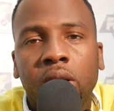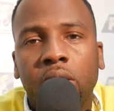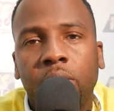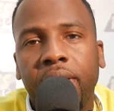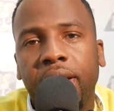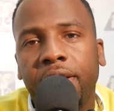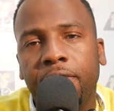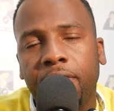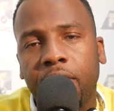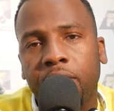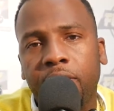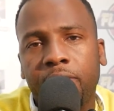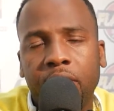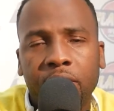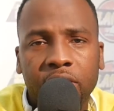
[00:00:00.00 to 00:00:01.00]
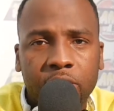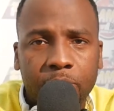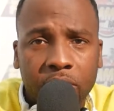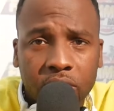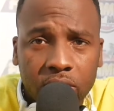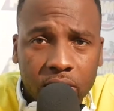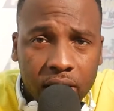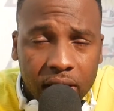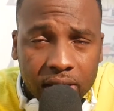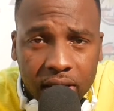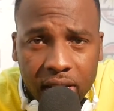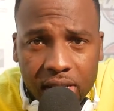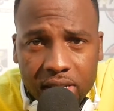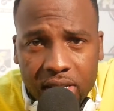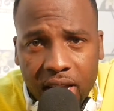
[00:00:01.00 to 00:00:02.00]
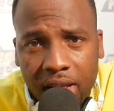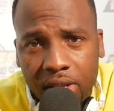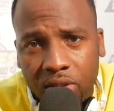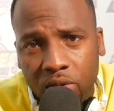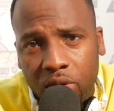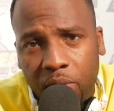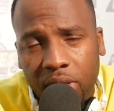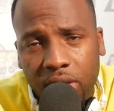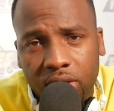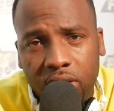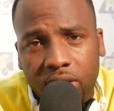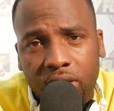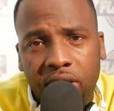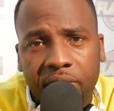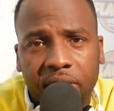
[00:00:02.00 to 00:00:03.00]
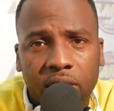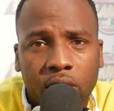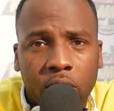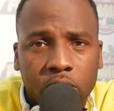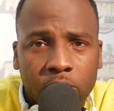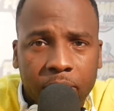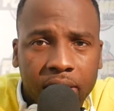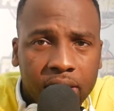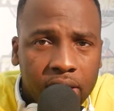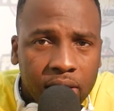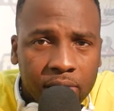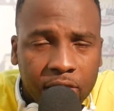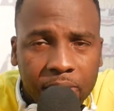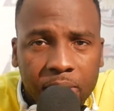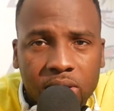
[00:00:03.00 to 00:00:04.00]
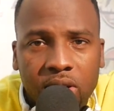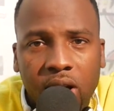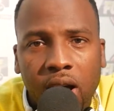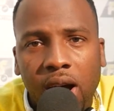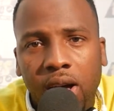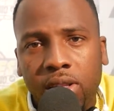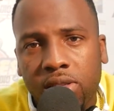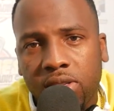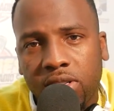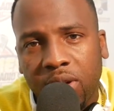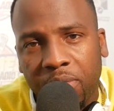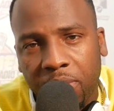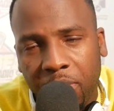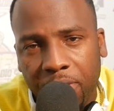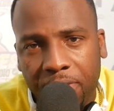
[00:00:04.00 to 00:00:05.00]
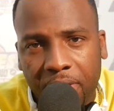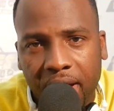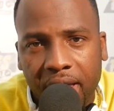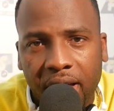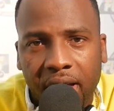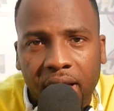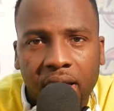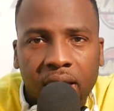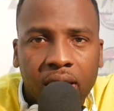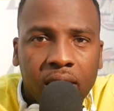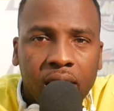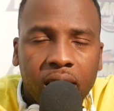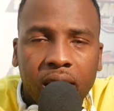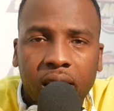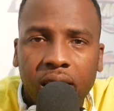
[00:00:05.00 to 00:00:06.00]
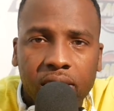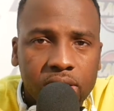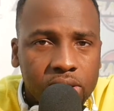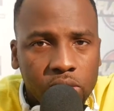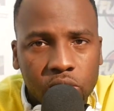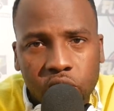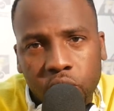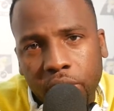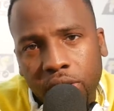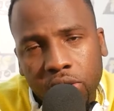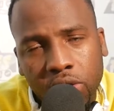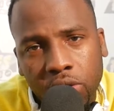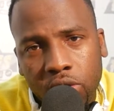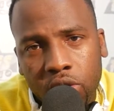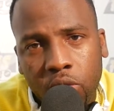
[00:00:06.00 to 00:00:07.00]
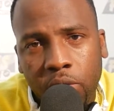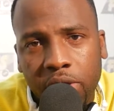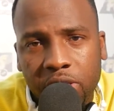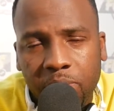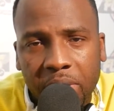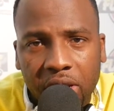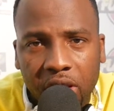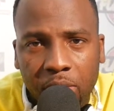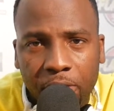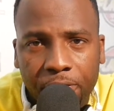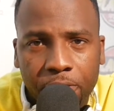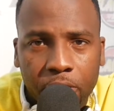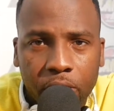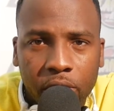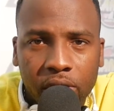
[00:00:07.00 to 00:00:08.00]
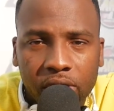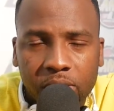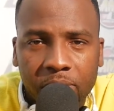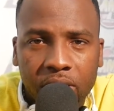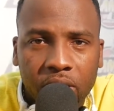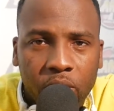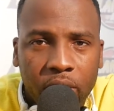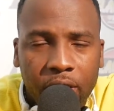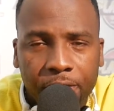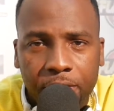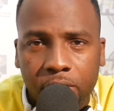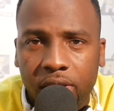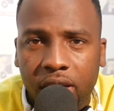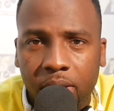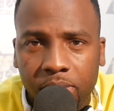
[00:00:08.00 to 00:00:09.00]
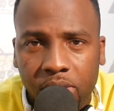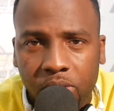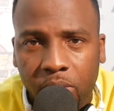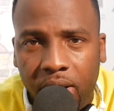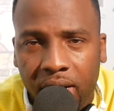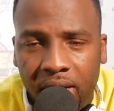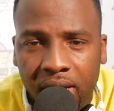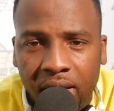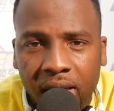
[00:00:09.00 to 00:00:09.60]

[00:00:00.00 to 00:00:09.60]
We got a very, very special guest inside the studio with us this evening. He goes by the name of Mr. Unstopable Fyah. And he's no stranger to the show. He's been here before. He's been here quite a few times as well.